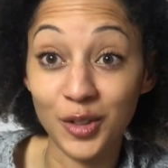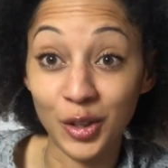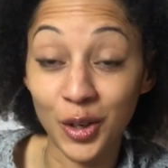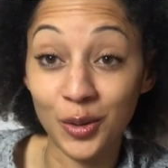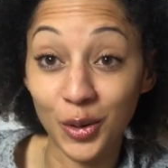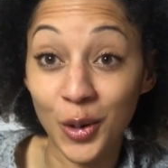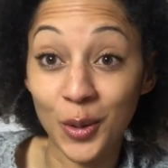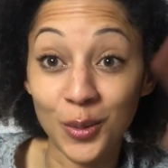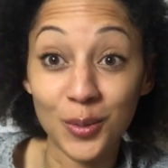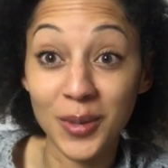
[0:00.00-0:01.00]
to go,
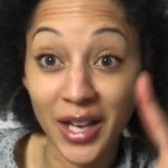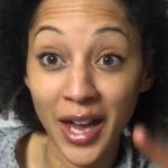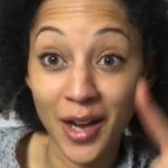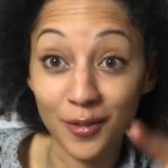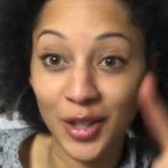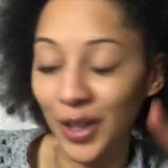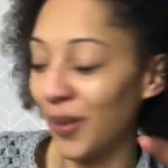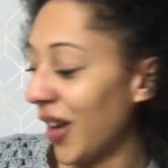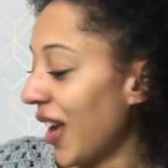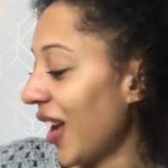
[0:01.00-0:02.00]
Nicole, we have to,
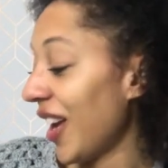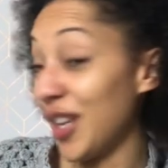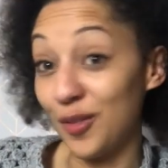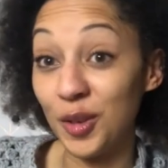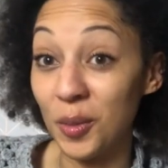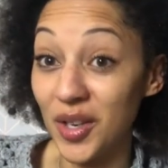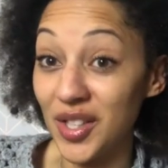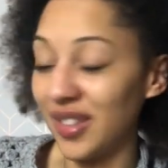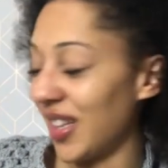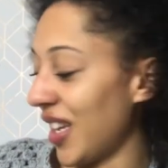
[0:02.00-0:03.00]
if you're
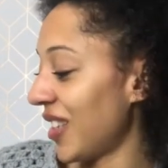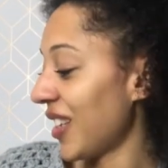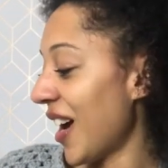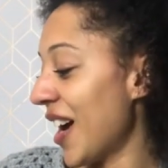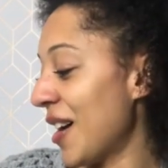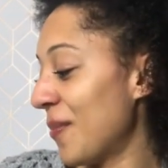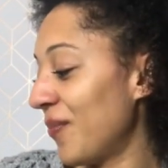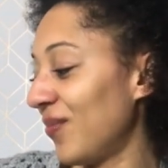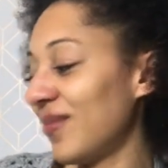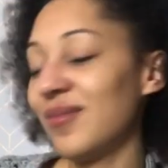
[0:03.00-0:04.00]
watching this.
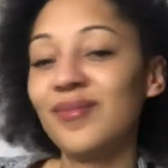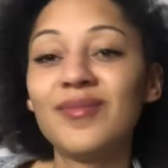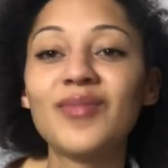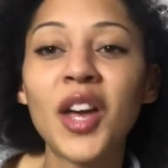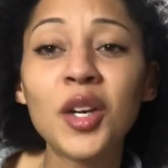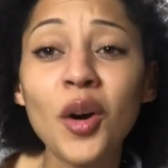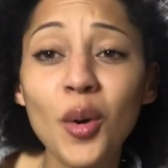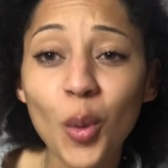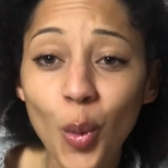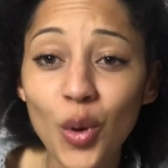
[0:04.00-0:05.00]
I got
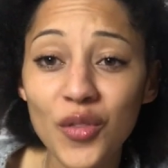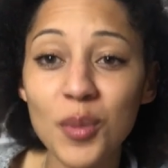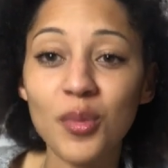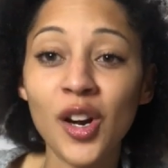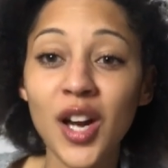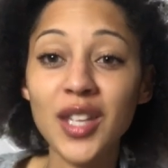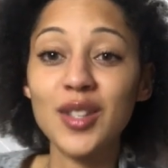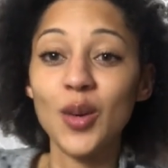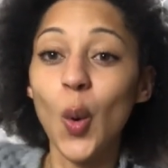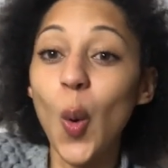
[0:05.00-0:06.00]
all of the brights,
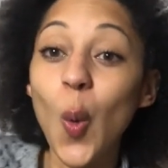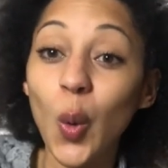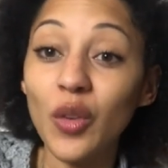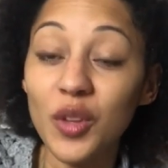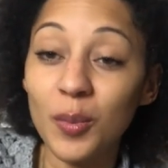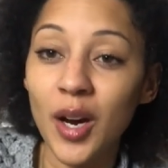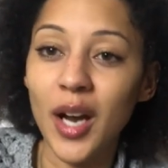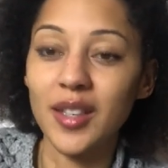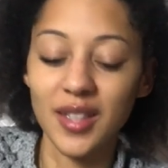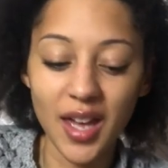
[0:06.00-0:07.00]

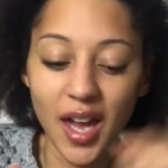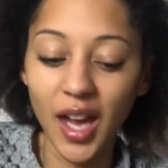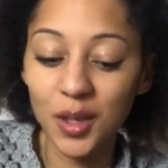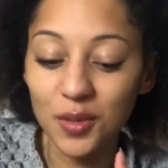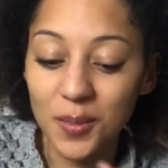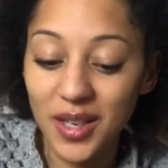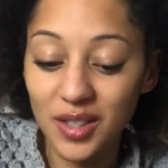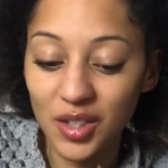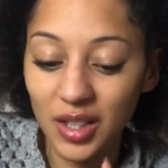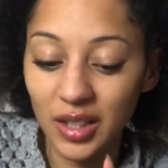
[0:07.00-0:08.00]
and I was
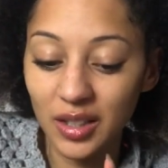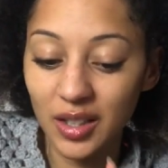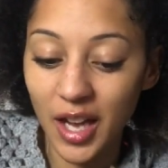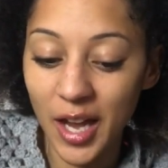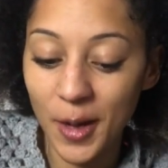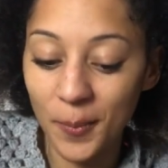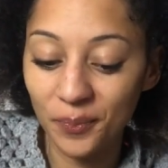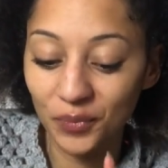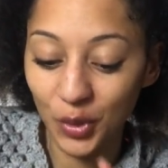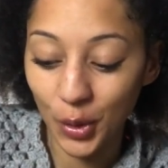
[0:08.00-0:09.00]
messaging
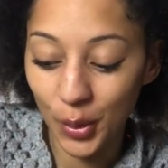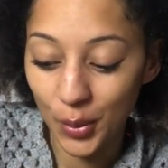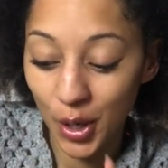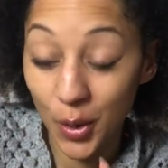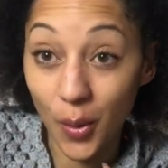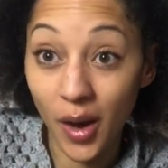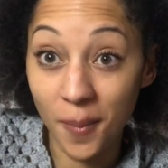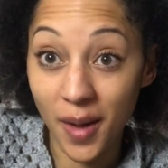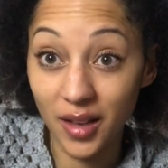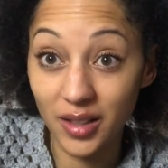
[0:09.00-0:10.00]
Nicole, who I
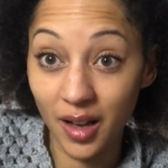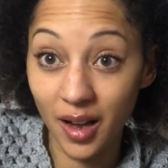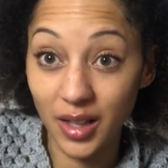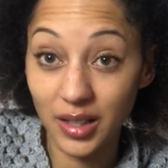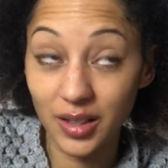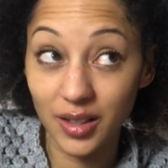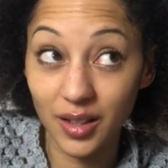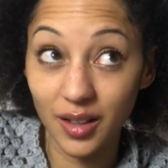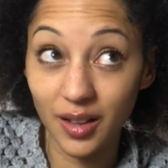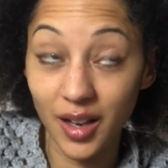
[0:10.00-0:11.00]
met at
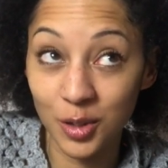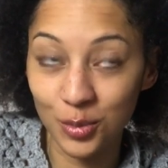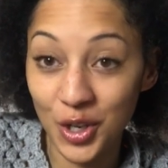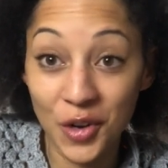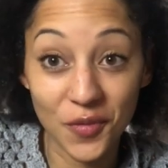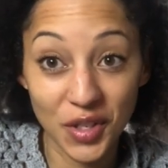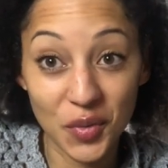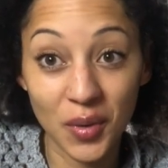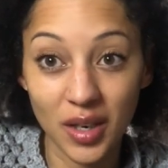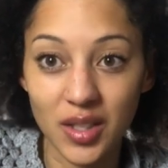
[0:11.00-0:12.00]
Edinburgh Yarn
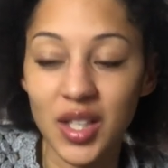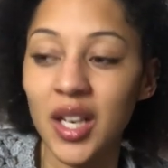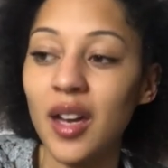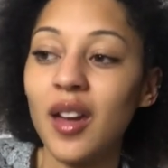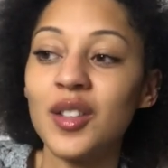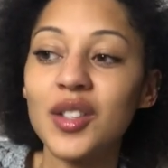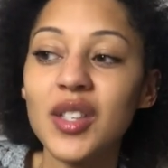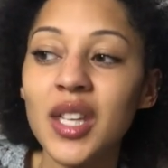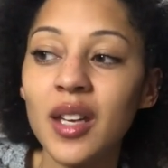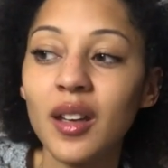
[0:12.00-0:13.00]
Festival last year, and just
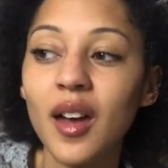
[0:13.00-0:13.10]
said